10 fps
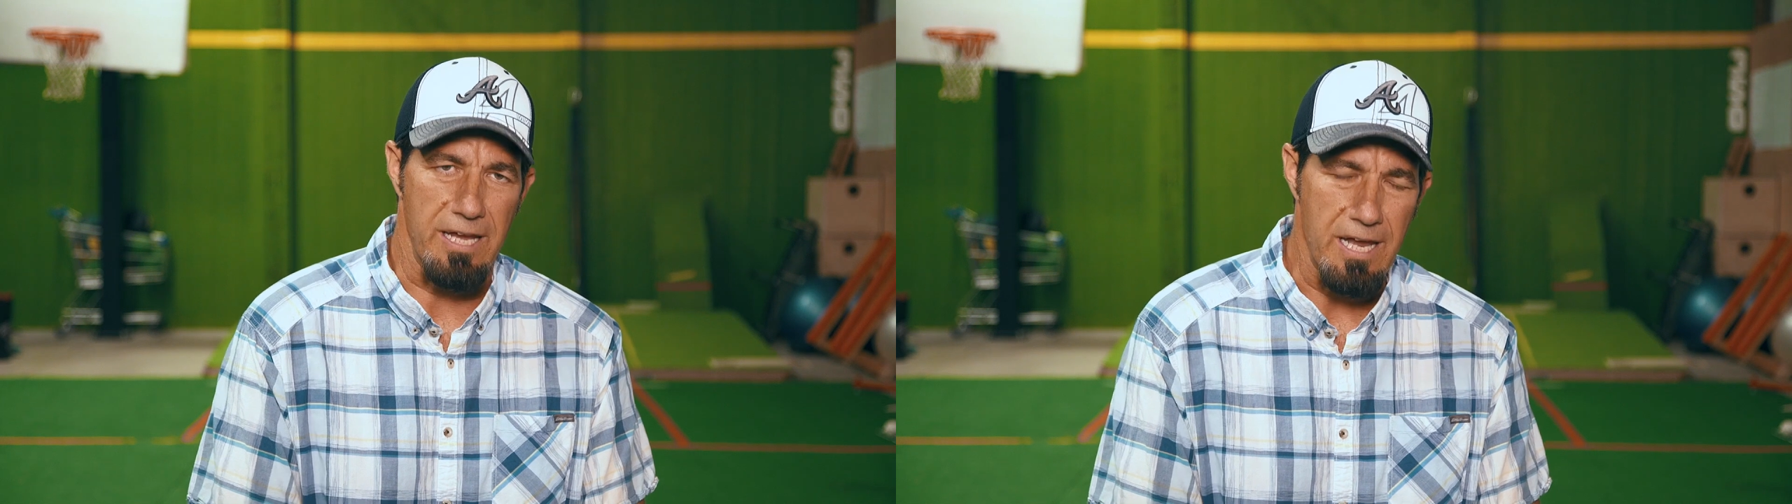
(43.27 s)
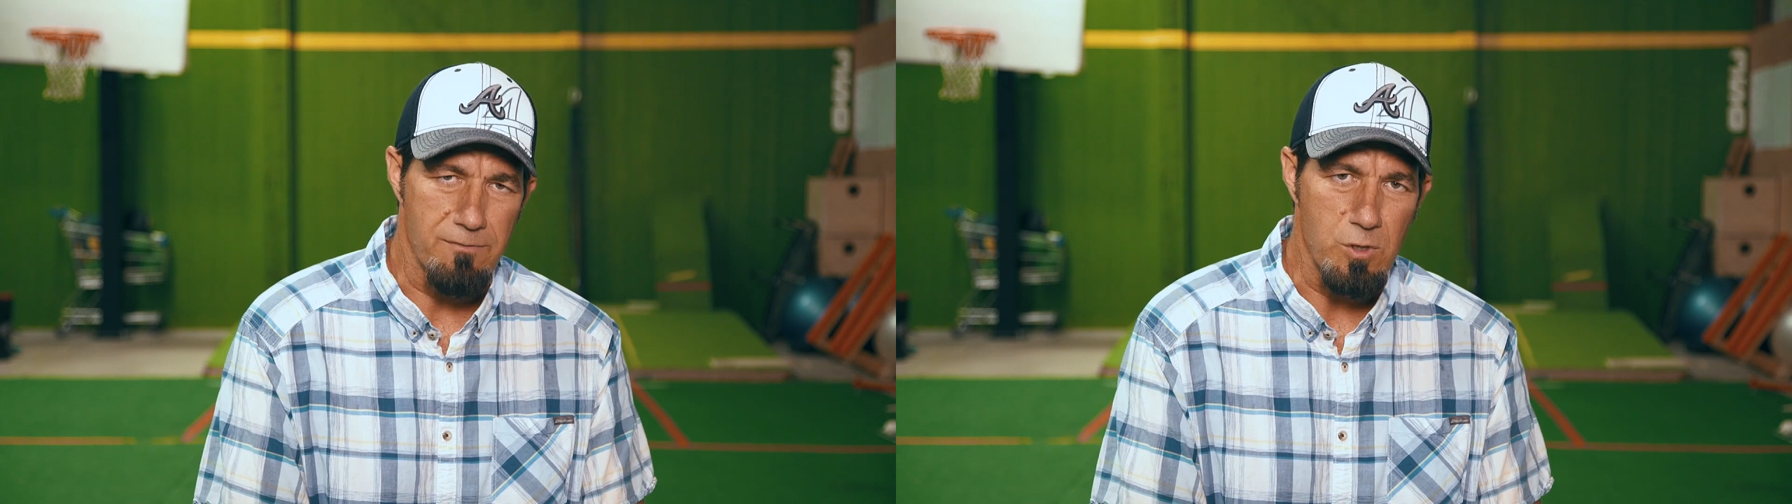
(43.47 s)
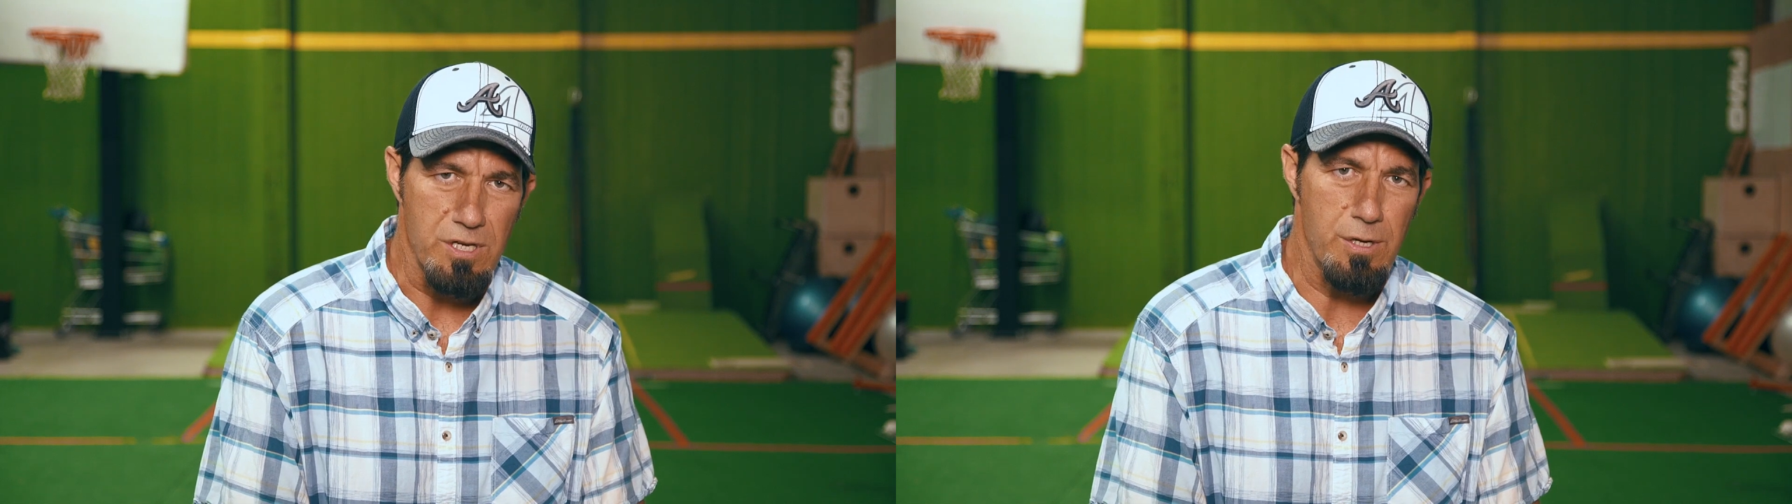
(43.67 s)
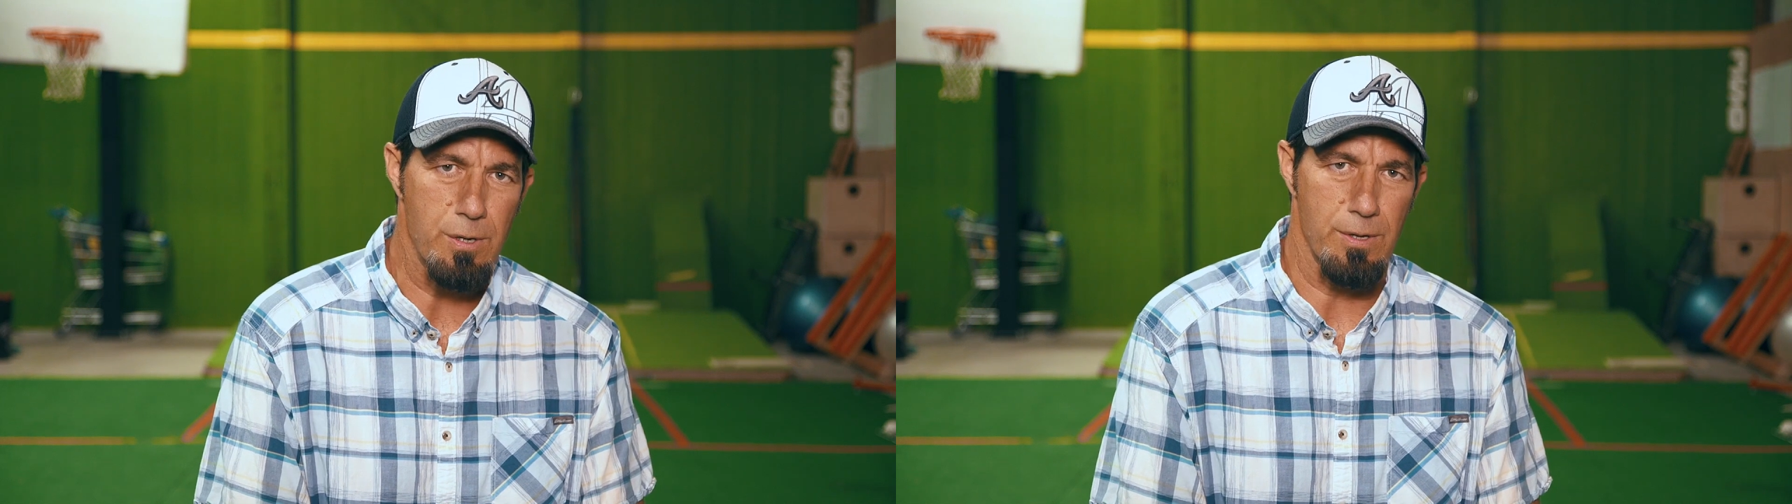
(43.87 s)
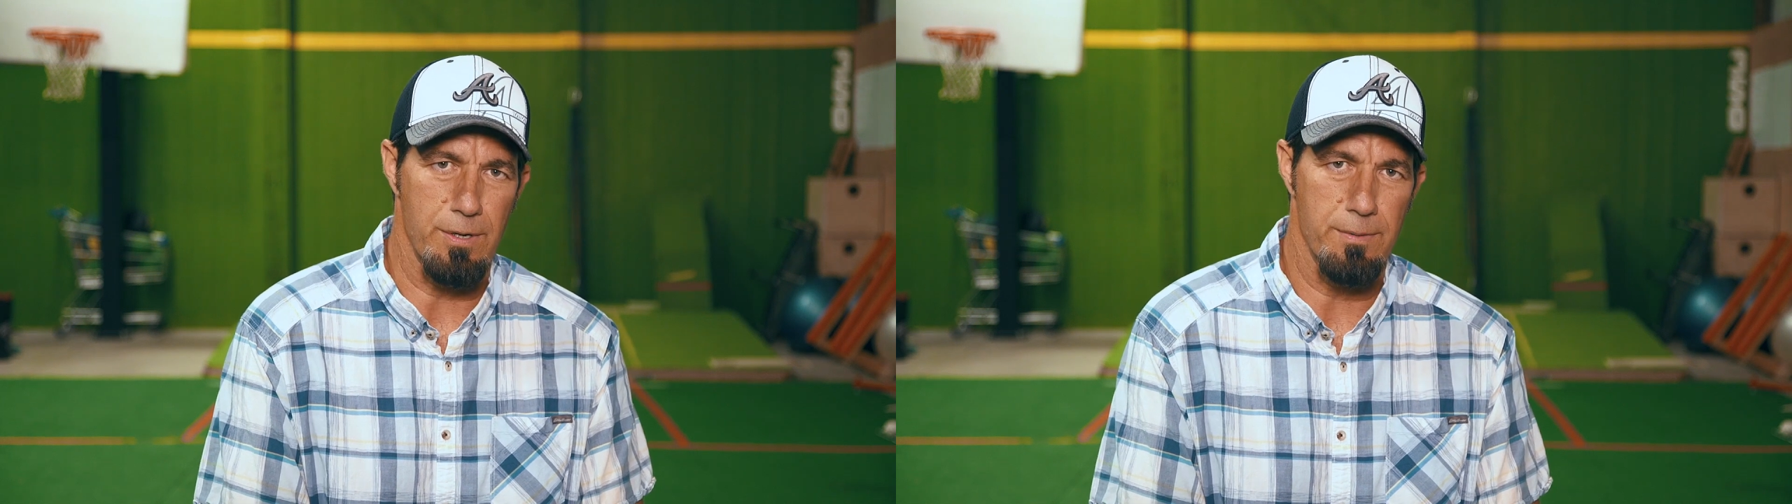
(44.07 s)
like every
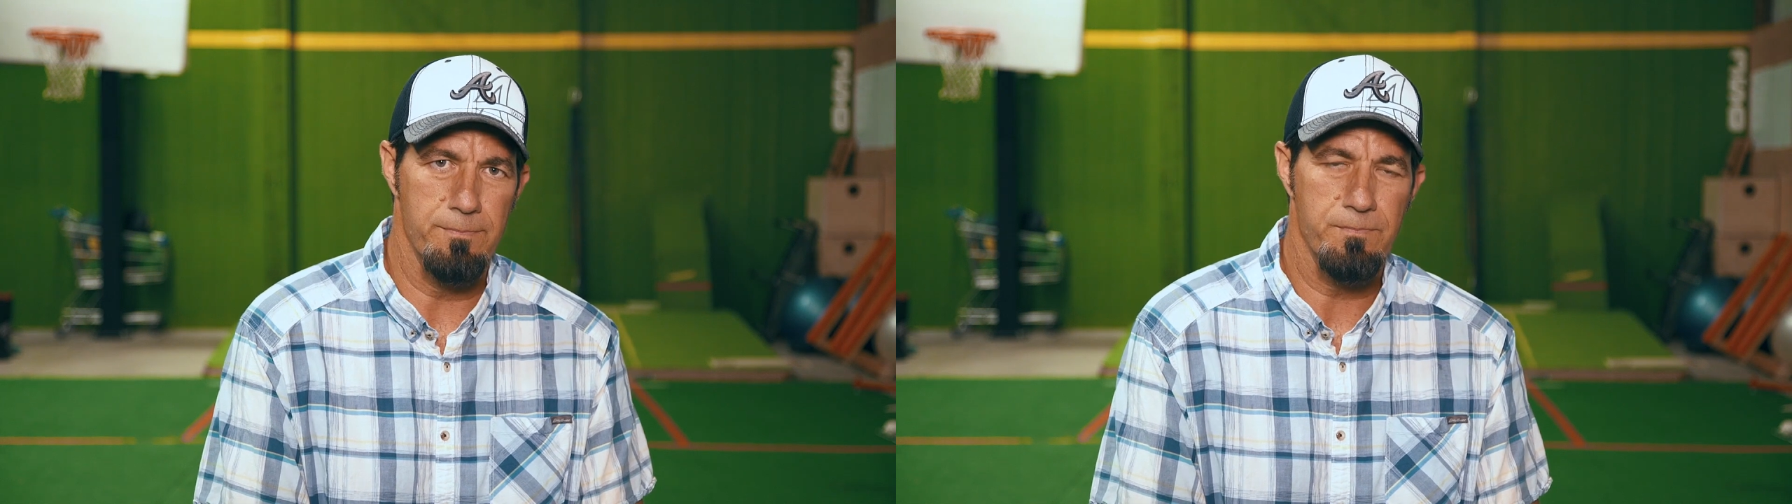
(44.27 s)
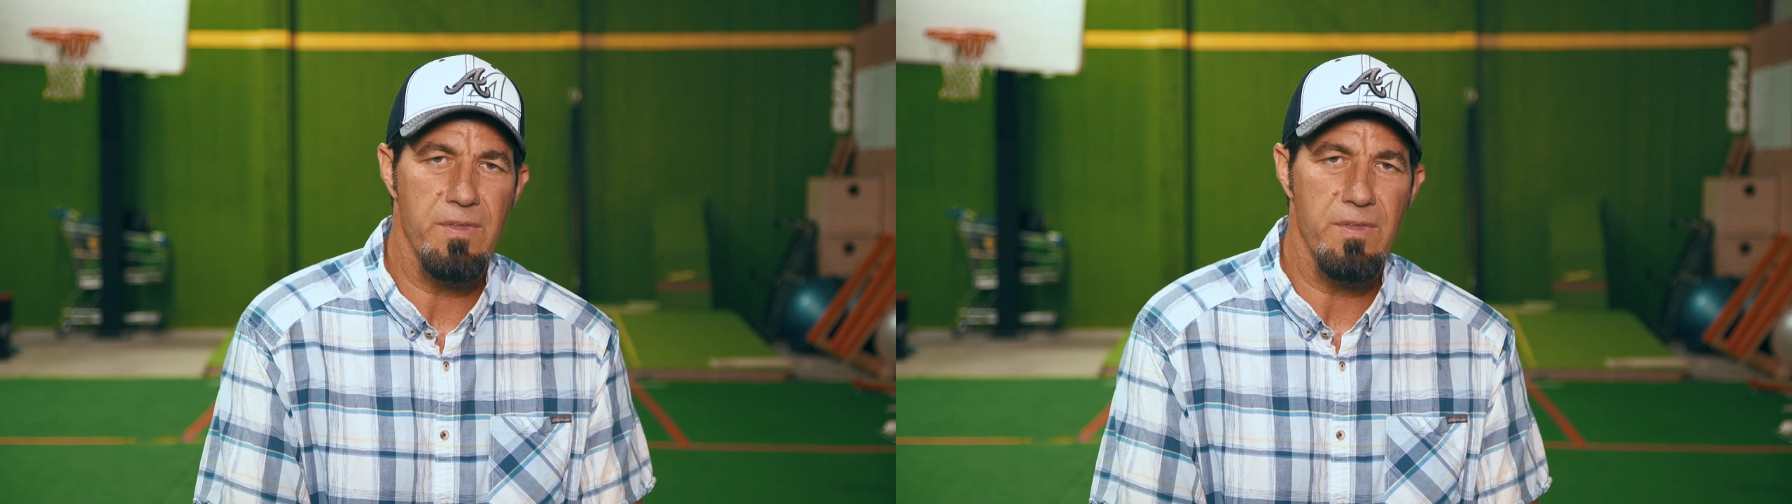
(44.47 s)
year